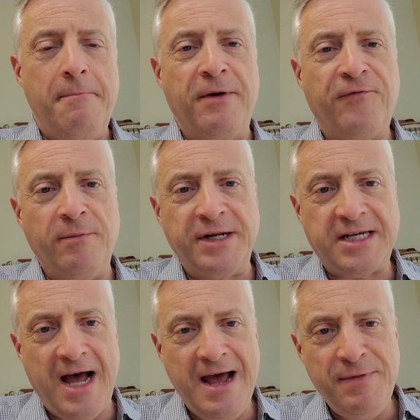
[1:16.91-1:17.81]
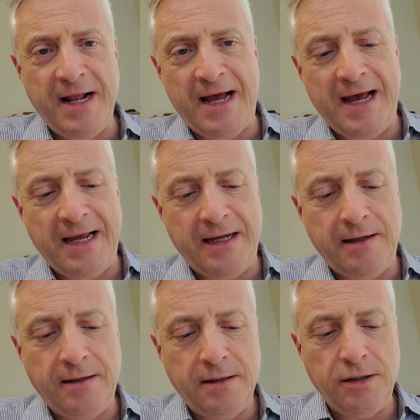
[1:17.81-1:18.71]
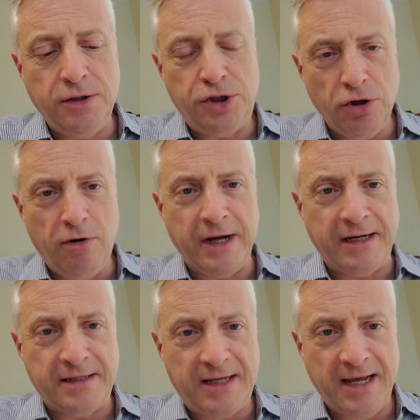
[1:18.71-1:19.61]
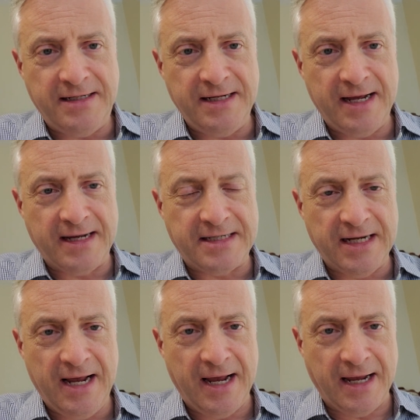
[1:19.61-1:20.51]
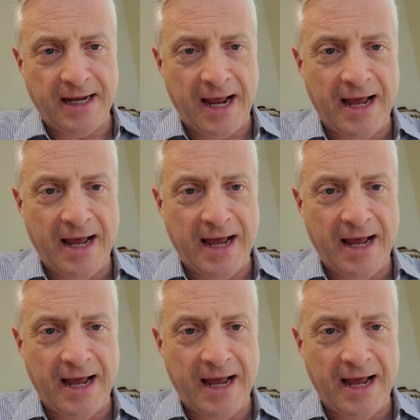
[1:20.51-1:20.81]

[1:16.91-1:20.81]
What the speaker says: But from the time that I joined KTSA,